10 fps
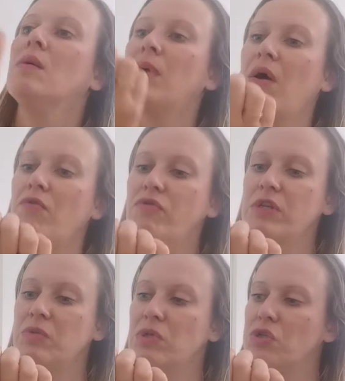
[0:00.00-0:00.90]
But I
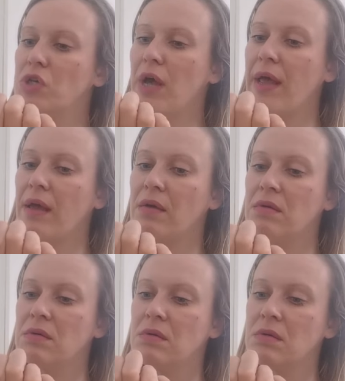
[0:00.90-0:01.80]
really want to try it.
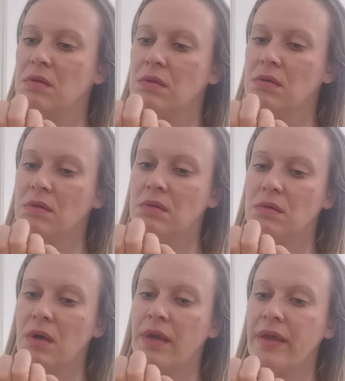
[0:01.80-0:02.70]

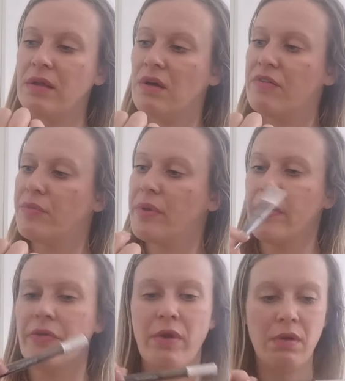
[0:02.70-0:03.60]
Again, covered in
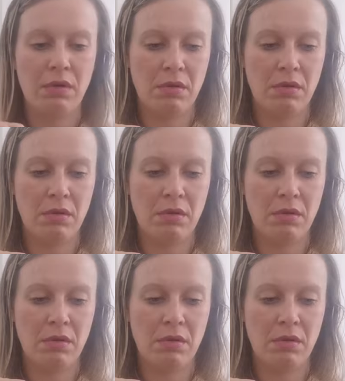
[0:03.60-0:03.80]
plastic.